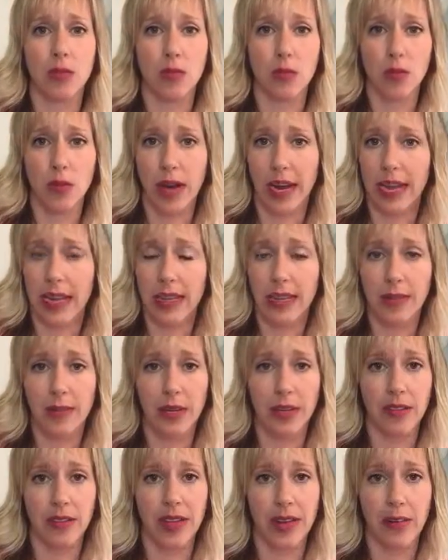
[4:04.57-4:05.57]
right in the
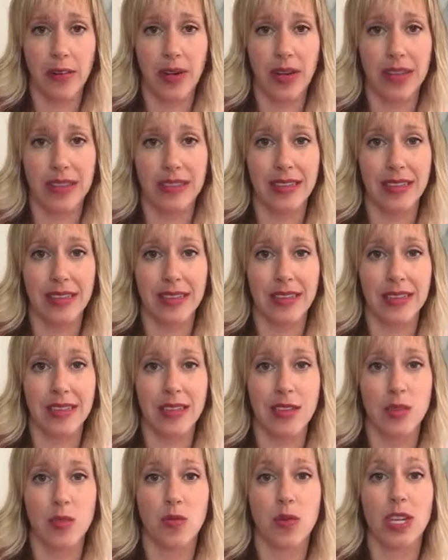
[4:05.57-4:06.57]
middle of that
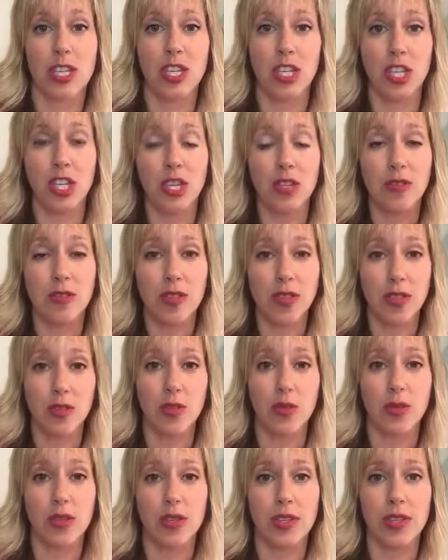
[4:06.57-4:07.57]
process, Russia closed their
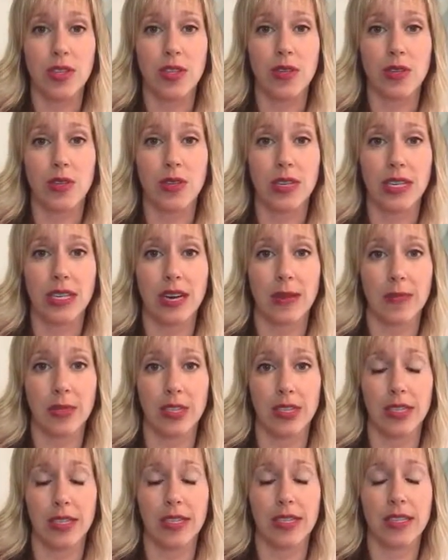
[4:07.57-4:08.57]
doors to
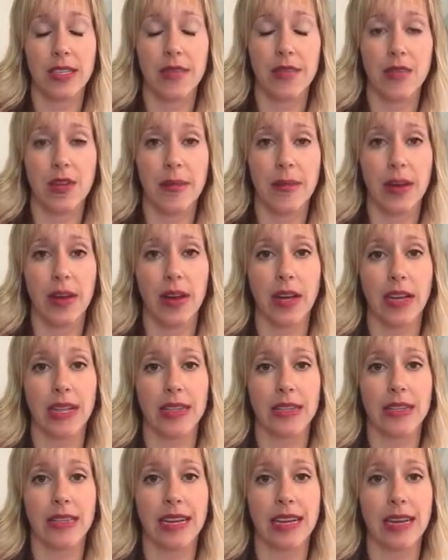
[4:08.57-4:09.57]
adoptions for
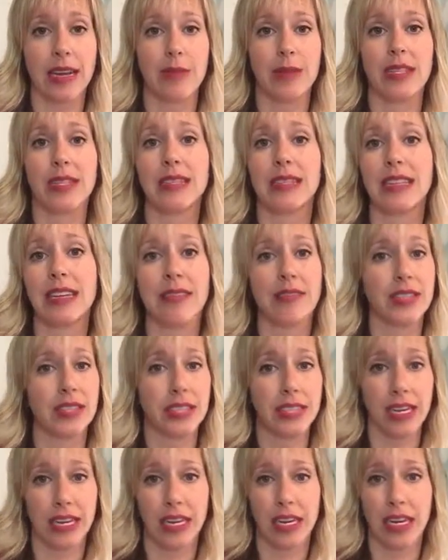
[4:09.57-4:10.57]
Americans. And I was
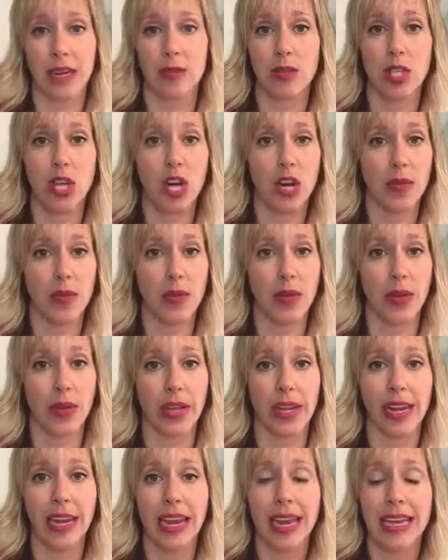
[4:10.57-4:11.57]
devastated. I was
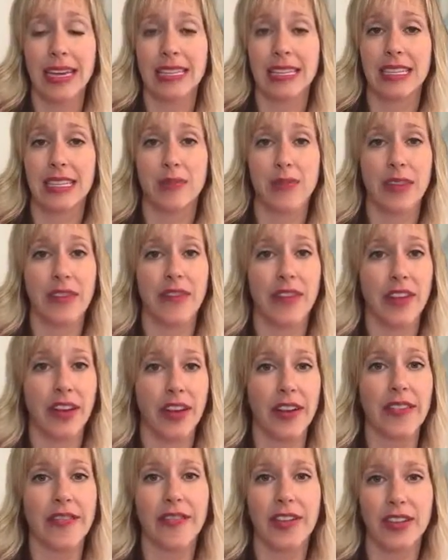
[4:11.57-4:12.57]
heartbroken. Since my
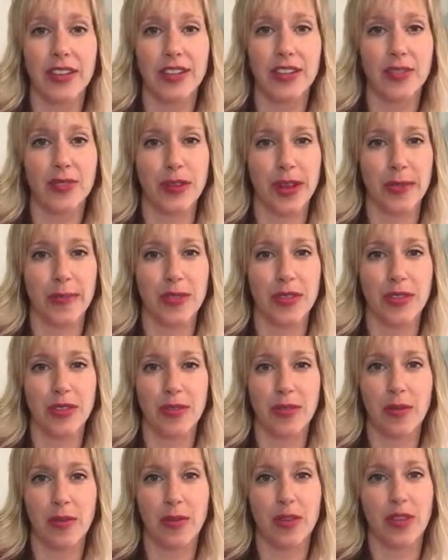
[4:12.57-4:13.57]
very first trip to
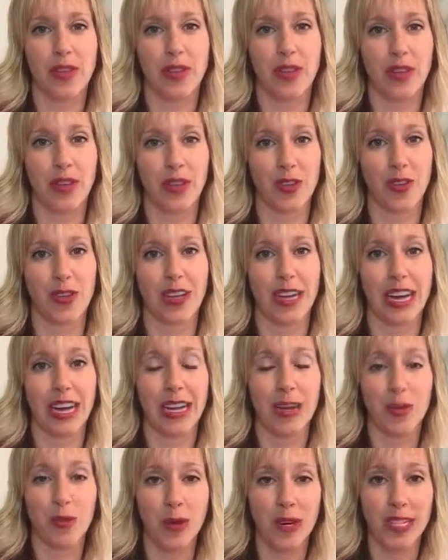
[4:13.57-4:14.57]
the former Soviet Union, I
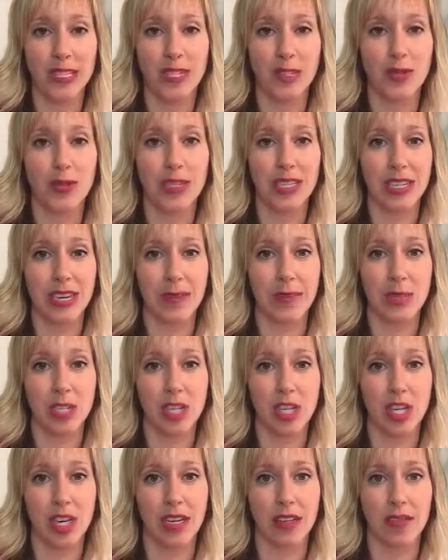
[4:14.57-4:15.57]
had wanted to adopt
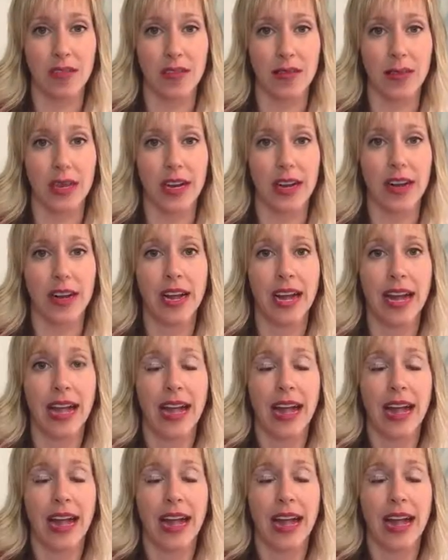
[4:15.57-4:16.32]
a child from there.